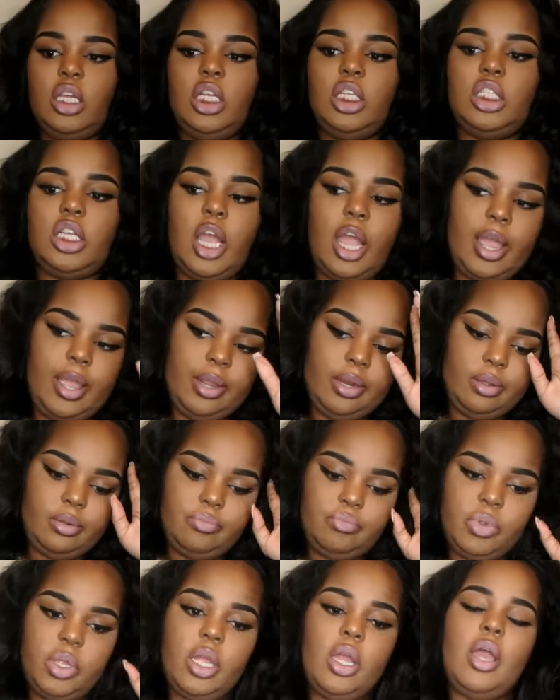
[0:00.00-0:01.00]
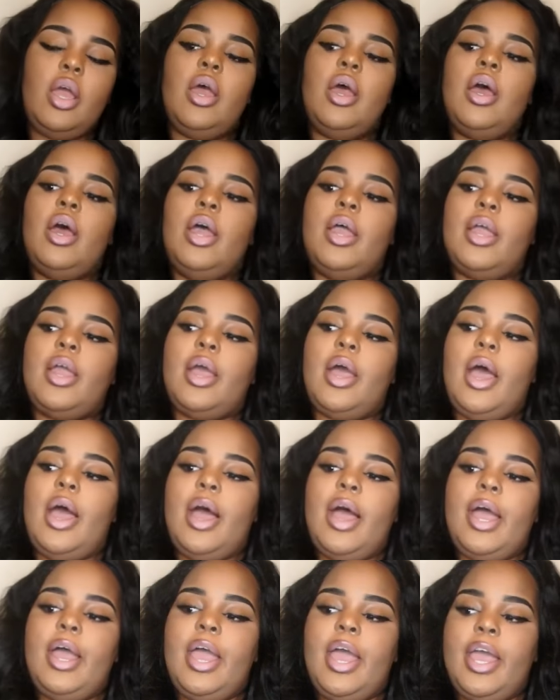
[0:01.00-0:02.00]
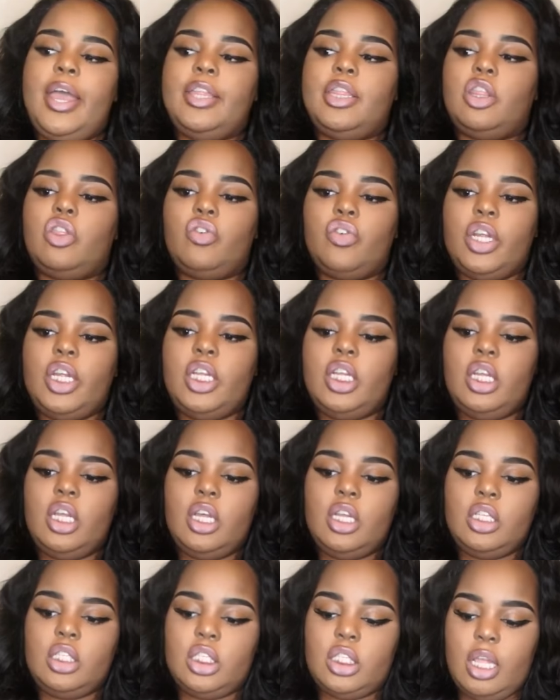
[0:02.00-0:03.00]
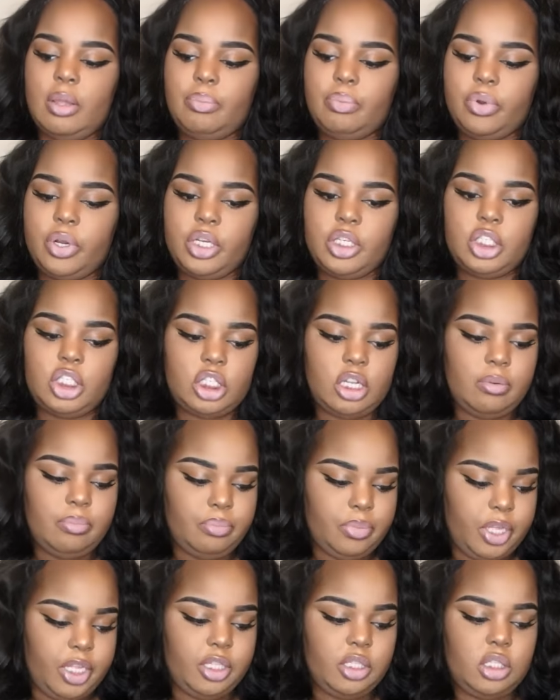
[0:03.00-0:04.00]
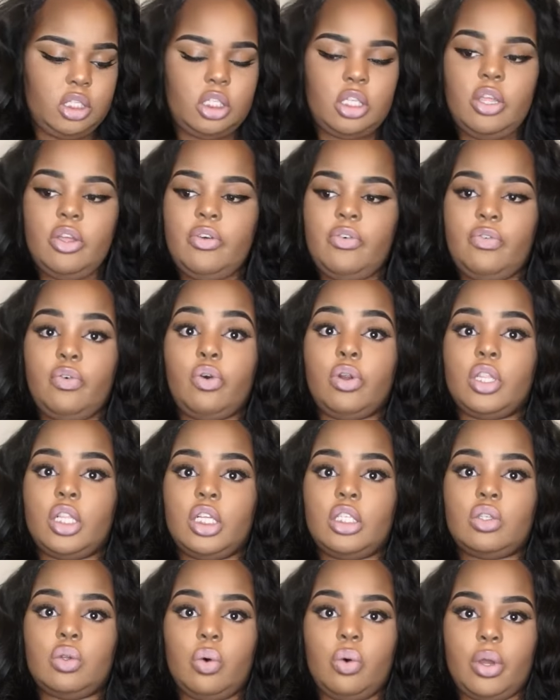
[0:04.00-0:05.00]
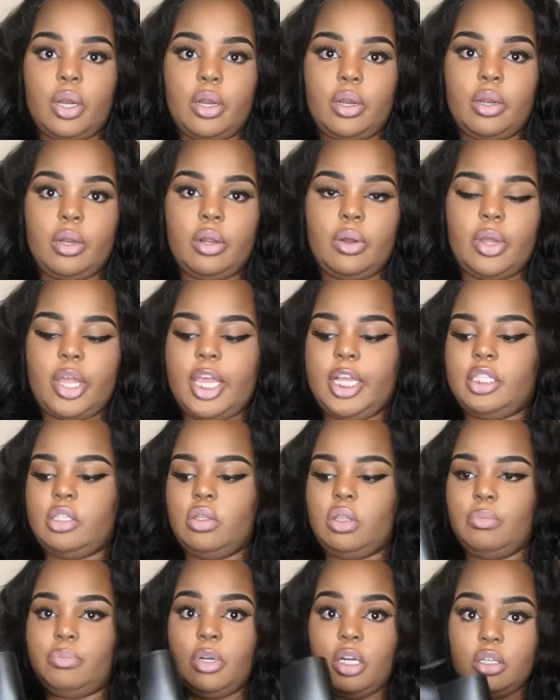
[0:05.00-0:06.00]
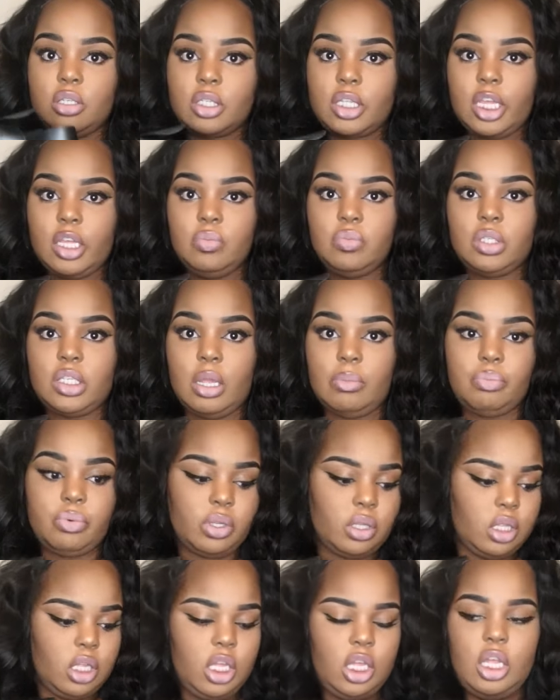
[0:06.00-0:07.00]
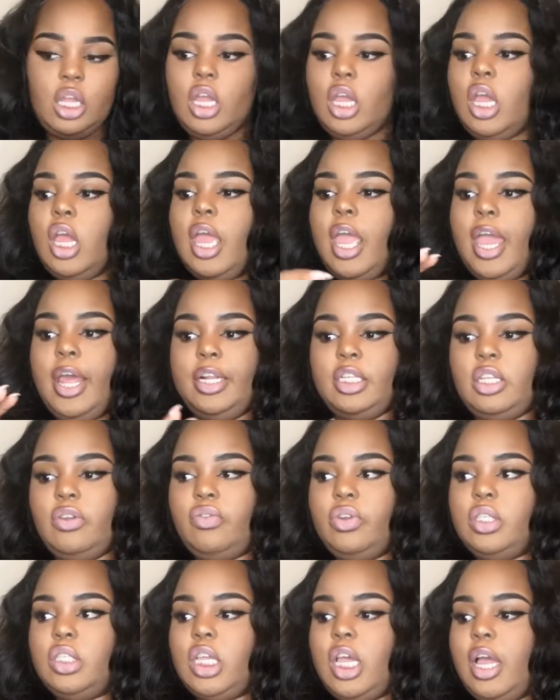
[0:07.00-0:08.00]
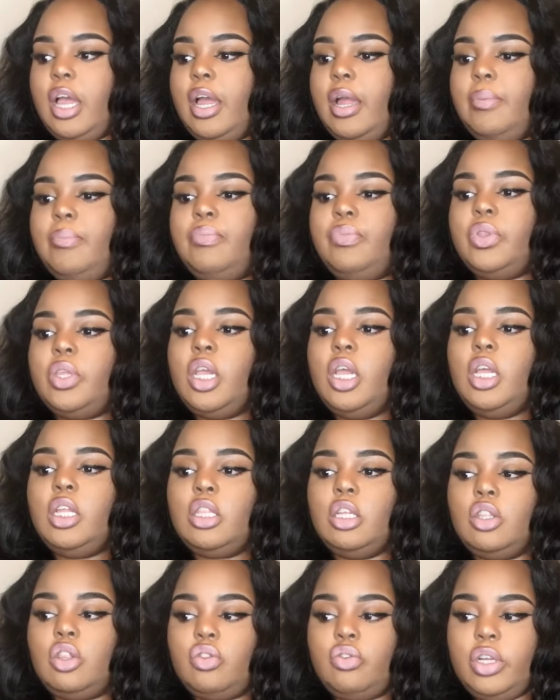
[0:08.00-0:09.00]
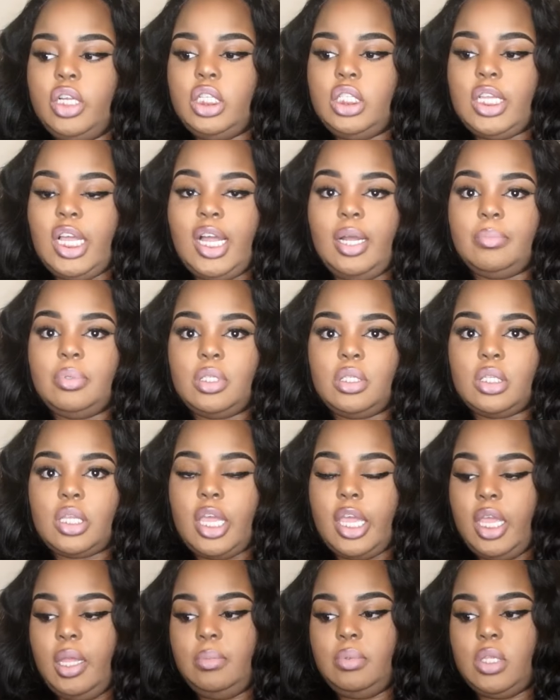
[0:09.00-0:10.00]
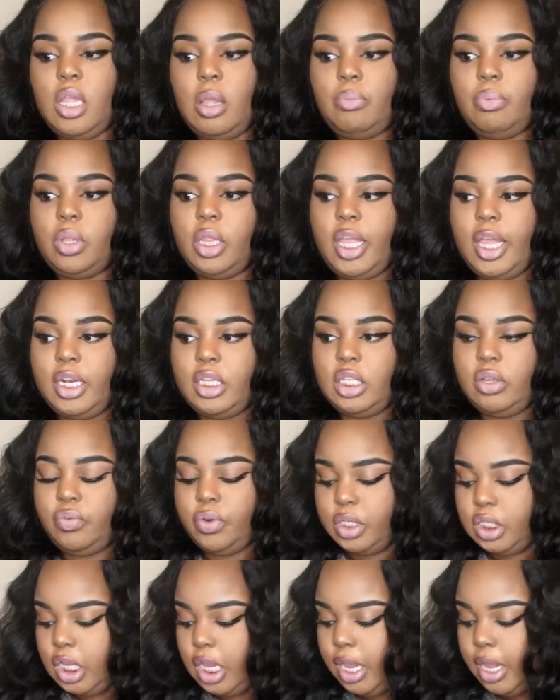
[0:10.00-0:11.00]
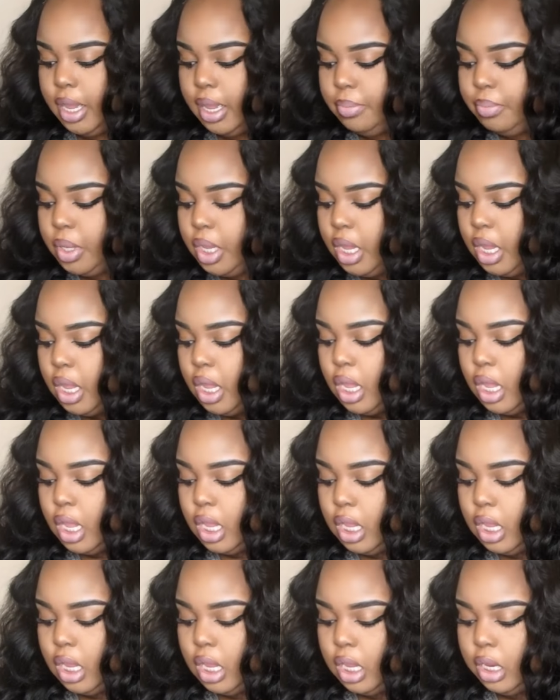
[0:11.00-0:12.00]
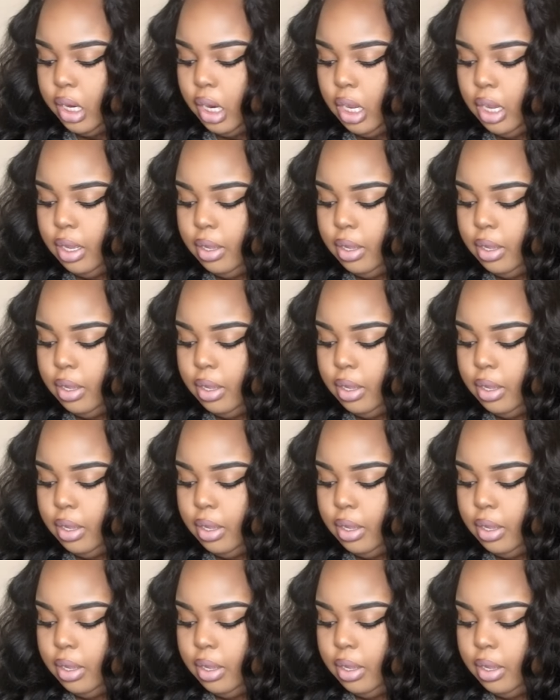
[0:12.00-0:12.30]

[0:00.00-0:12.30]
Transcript: each item. I had 3 separate shipments for this order. Okay, so the purse came separately at a different time. The 3 tops came separately at a different time. And